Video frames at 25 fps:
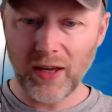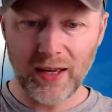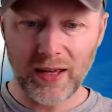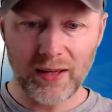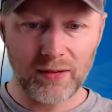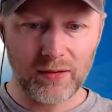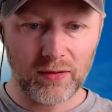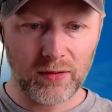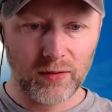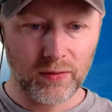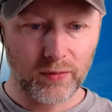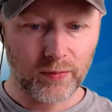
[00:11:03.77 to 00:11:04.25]

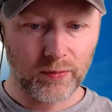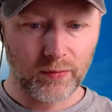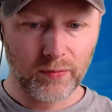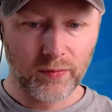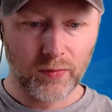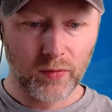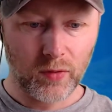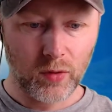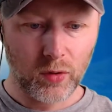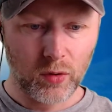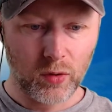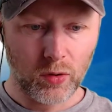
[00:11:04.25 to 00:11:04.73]
raid?
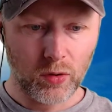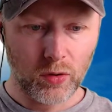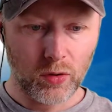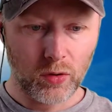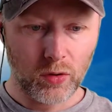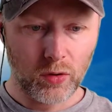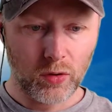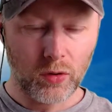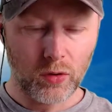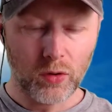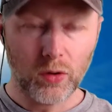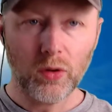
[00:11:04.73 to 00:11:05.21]

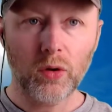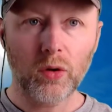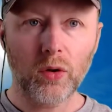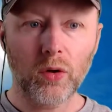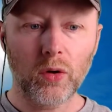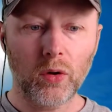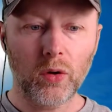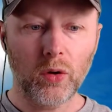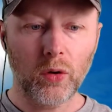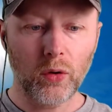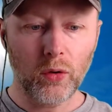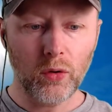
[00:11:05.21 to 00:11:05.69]

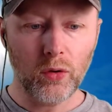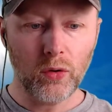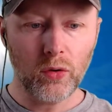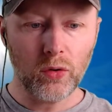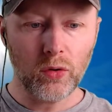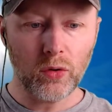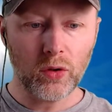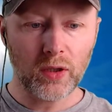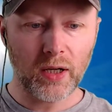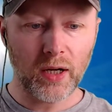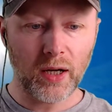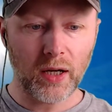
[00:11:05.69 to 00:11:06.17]

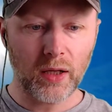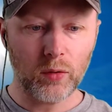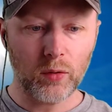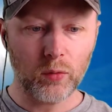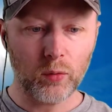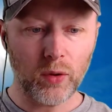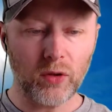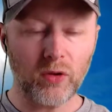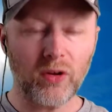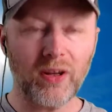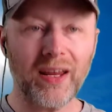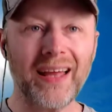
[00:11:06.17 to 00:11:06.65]
Who
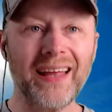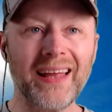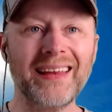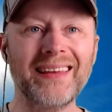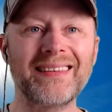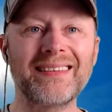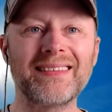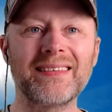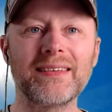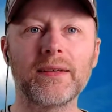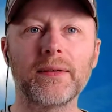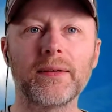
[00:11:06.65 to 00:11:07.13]
can we
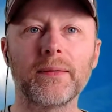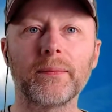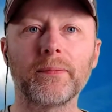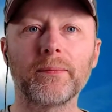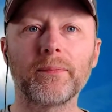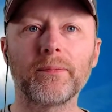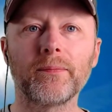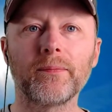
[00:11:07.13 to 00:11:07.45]
raid?